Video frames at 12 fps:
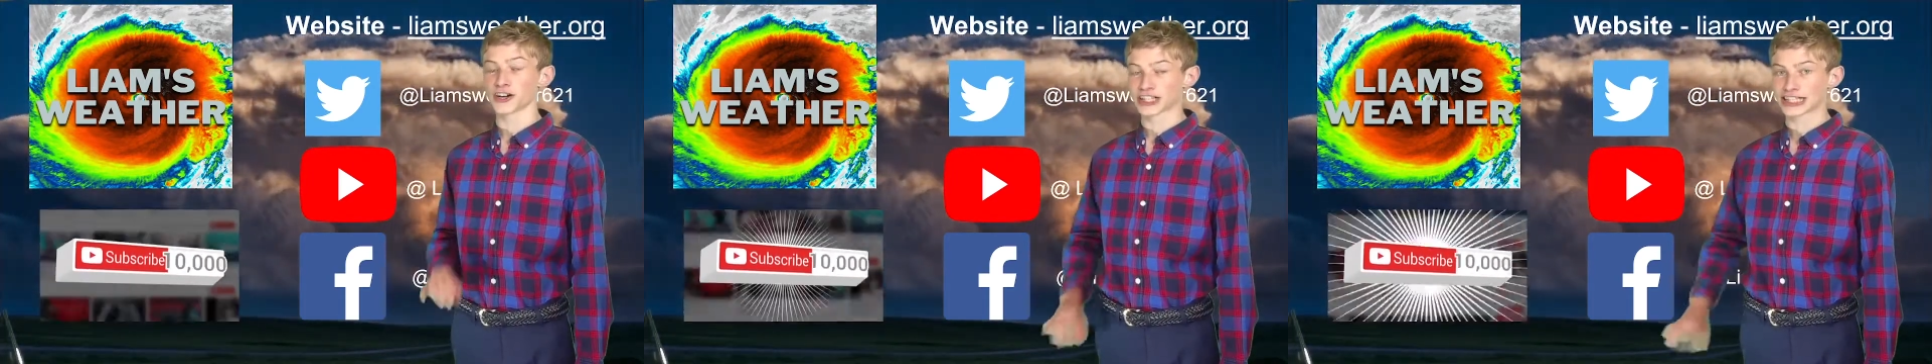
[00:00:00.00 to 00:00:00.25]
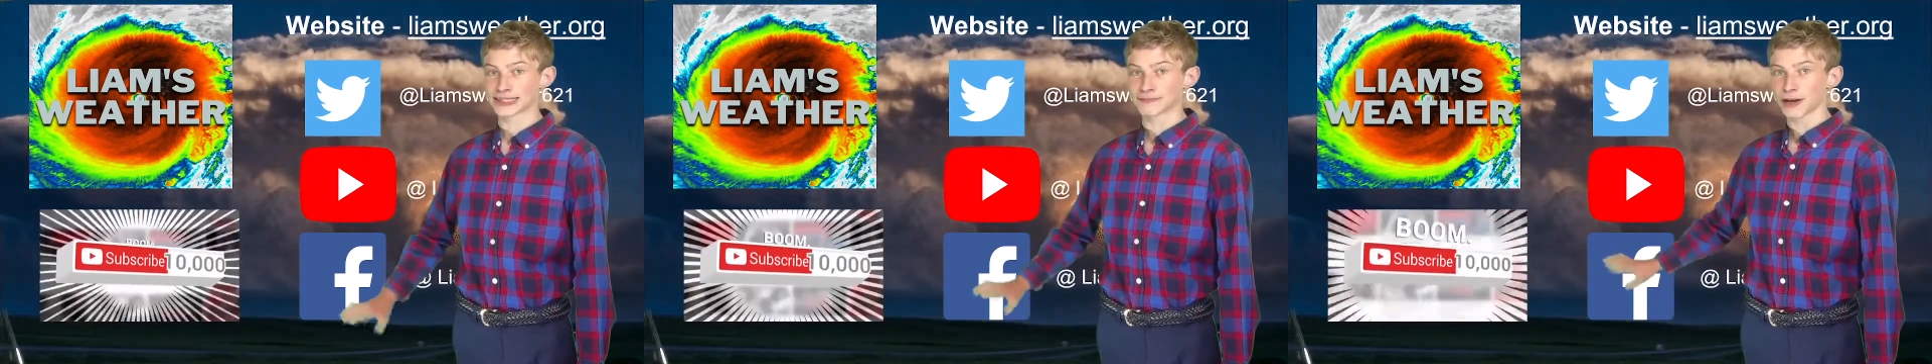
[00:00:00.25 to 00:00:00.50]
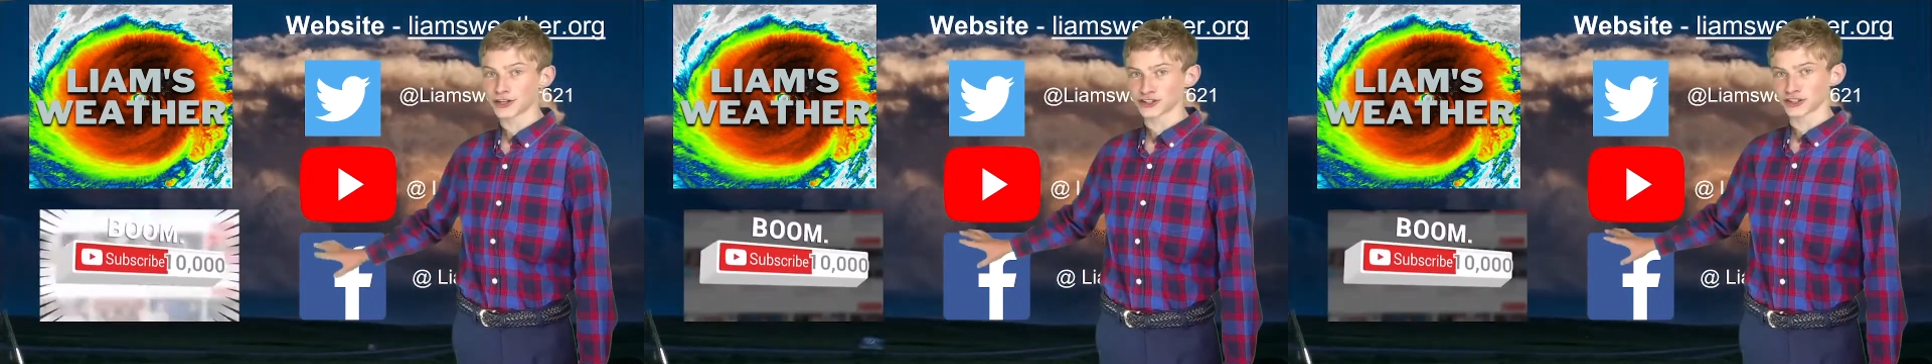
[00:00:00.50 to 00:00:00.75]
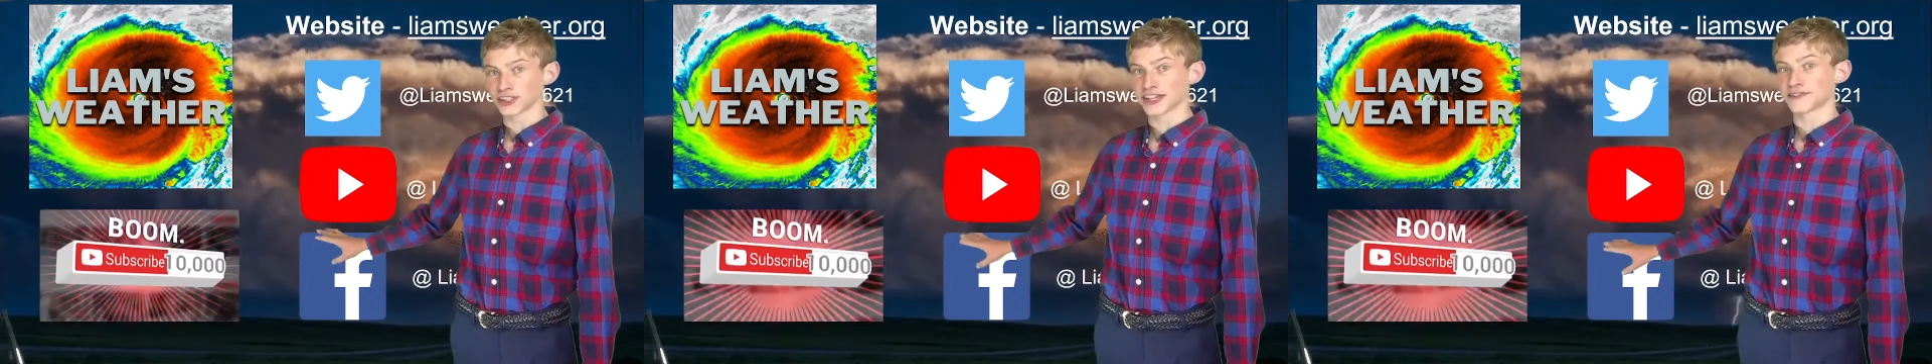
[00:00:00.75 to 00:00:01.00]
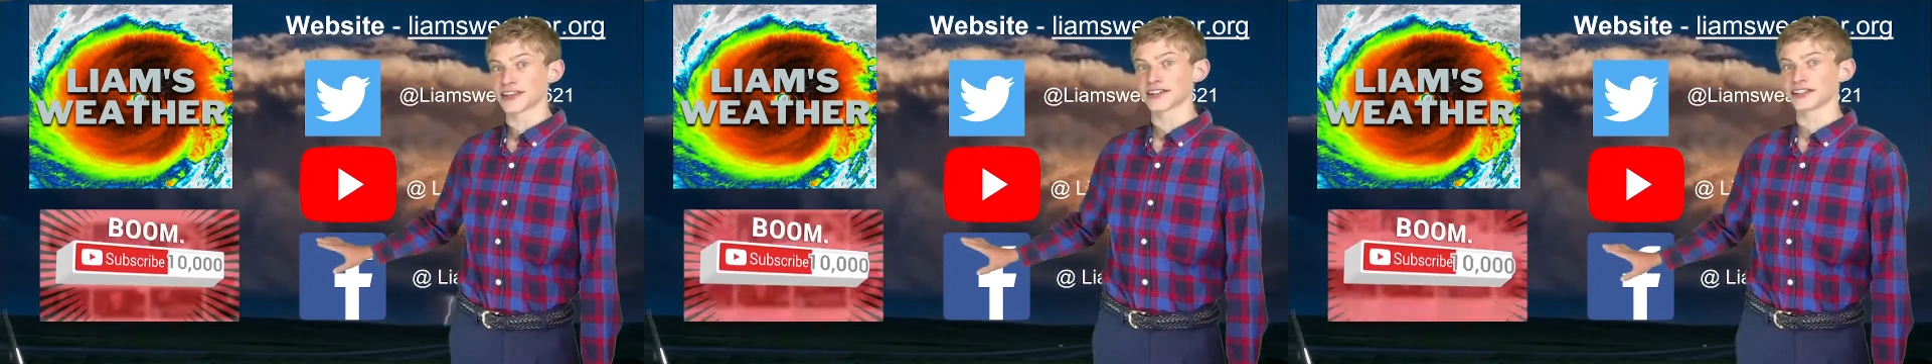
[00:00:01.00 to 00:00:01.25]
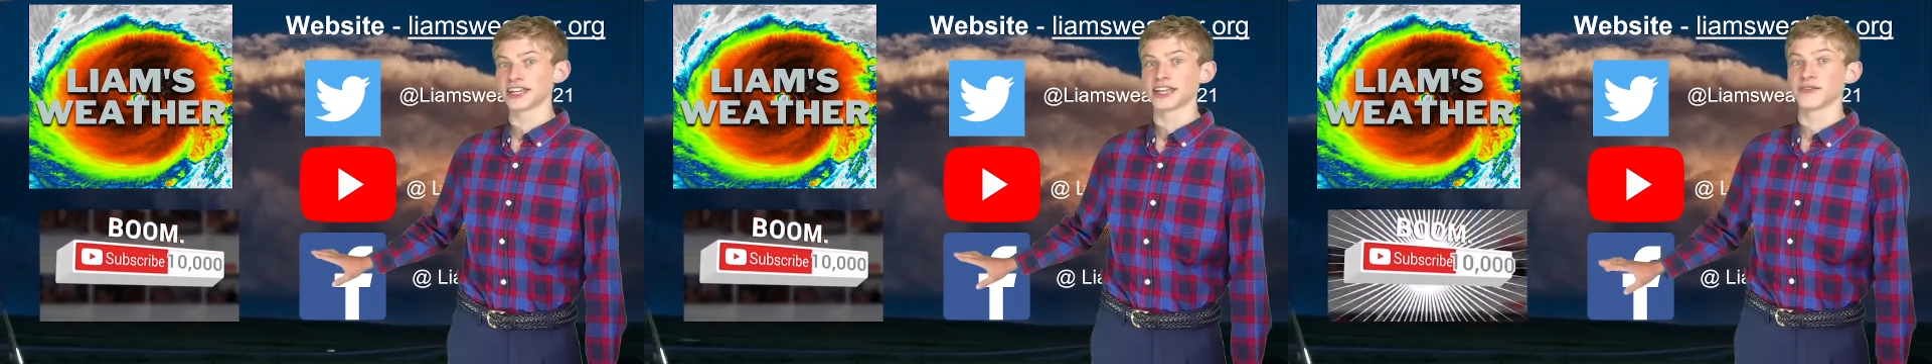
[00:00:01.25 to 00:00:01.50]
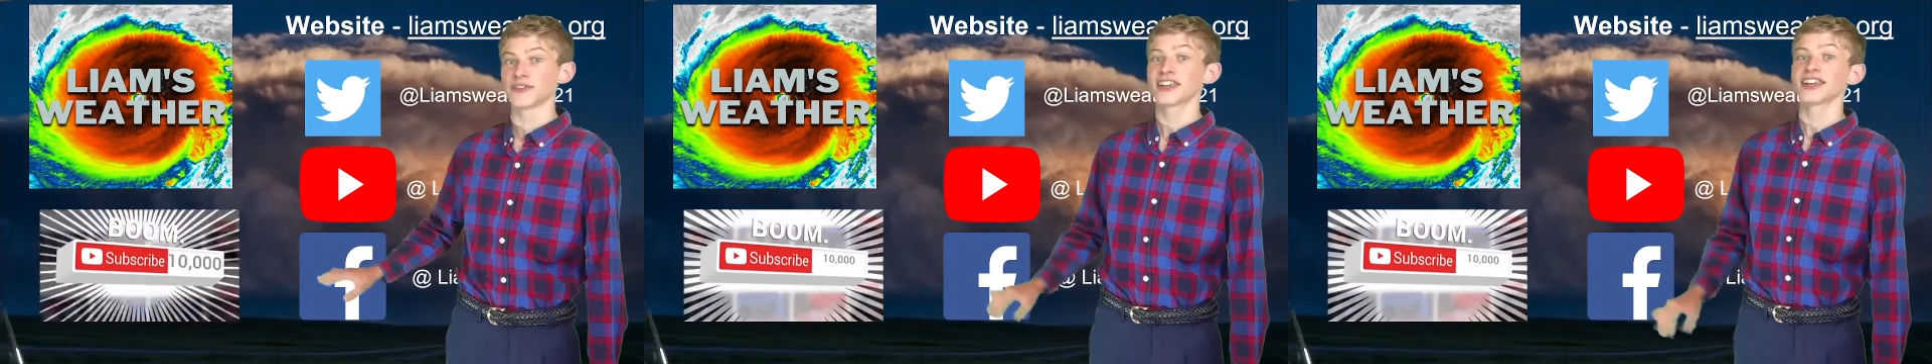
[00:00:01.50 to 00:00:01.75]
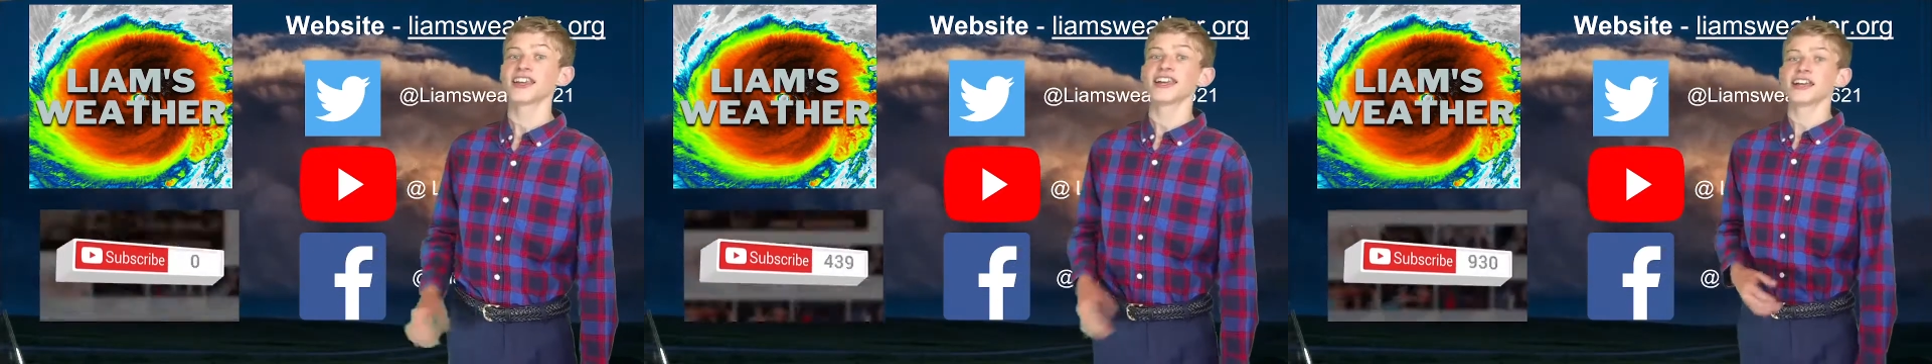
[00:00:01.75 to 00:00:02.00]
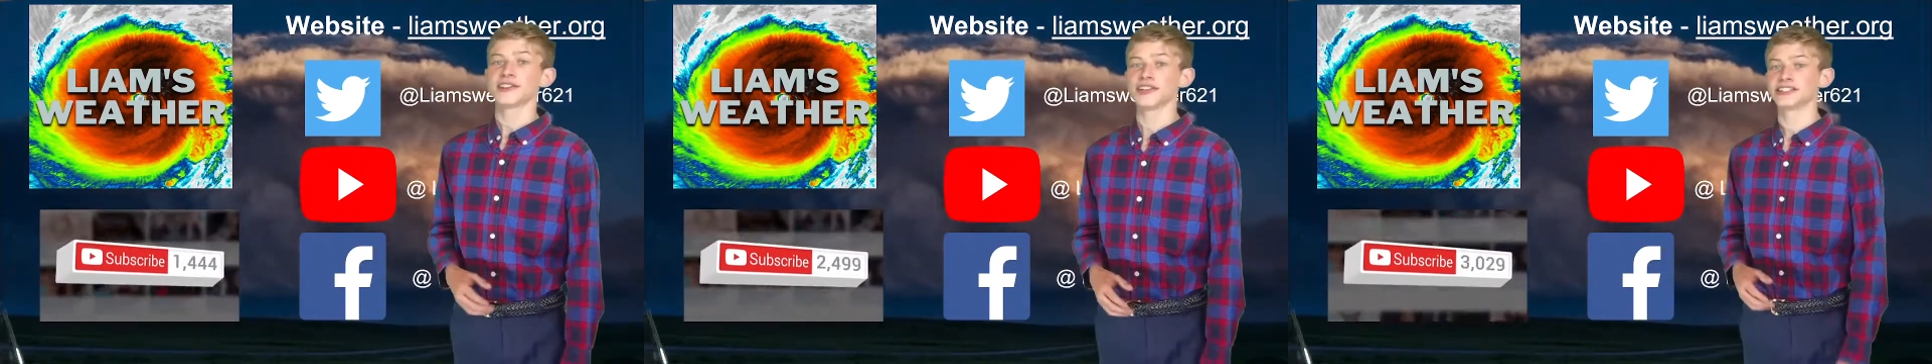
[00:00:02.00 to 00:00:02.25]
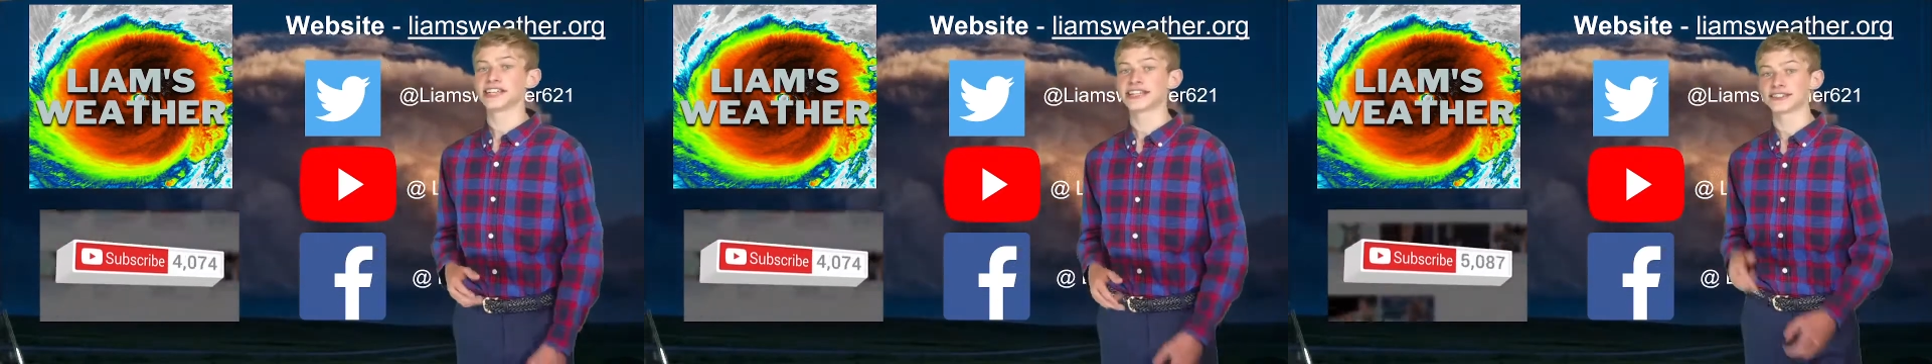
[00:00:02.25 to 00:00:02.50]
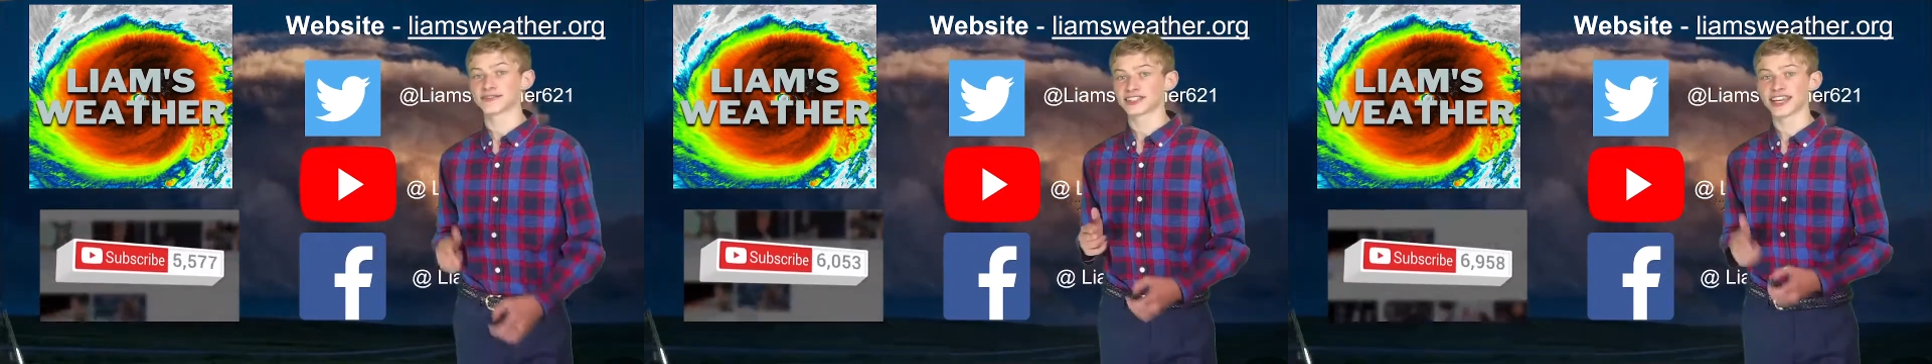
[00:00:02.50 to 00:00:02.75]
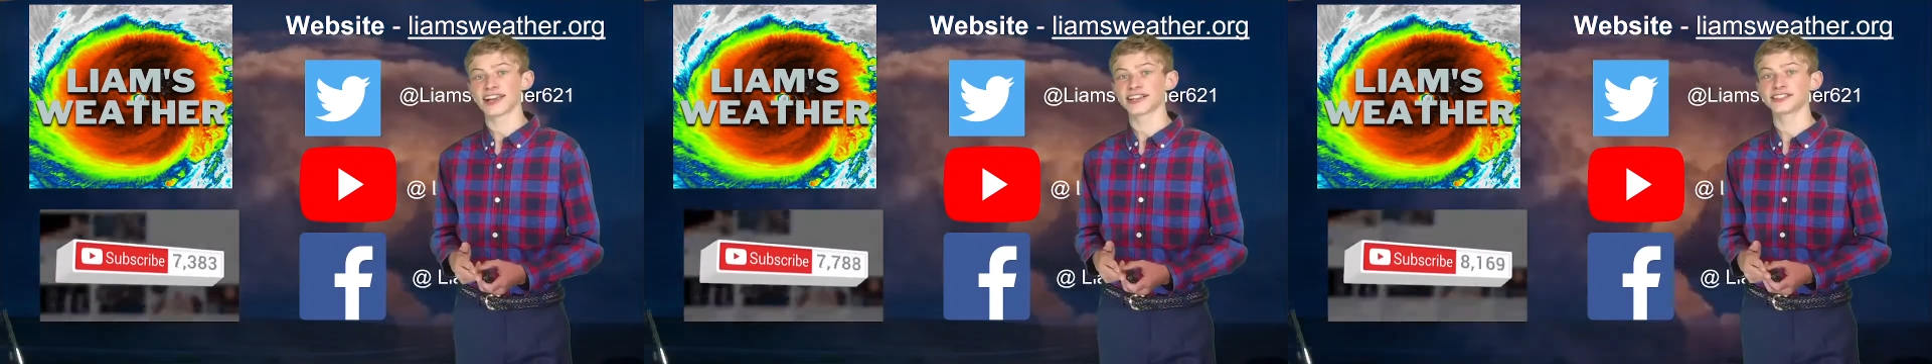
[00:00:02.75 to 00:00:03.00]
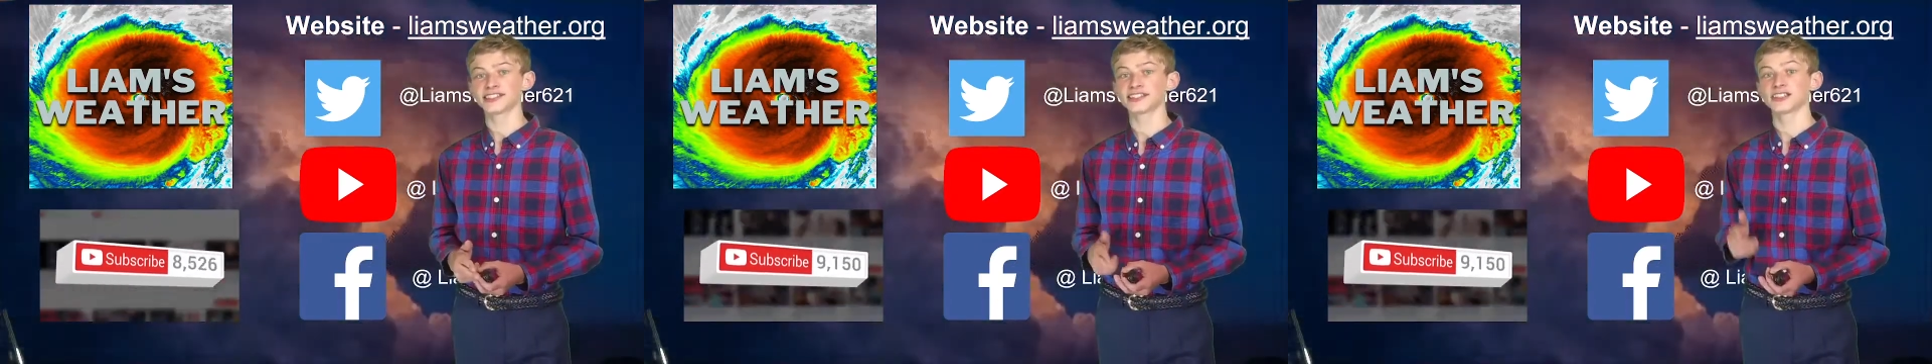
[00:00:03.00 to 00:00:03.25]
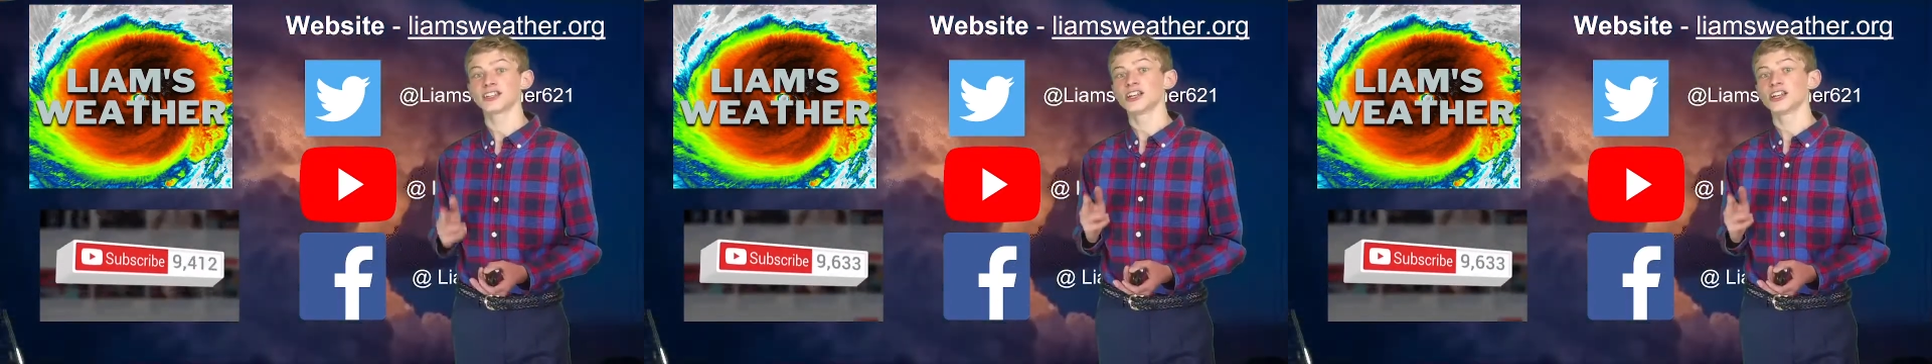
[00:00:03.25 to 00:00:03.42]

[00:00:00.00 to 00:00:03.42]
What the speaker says: especially if they live in the states of Texas,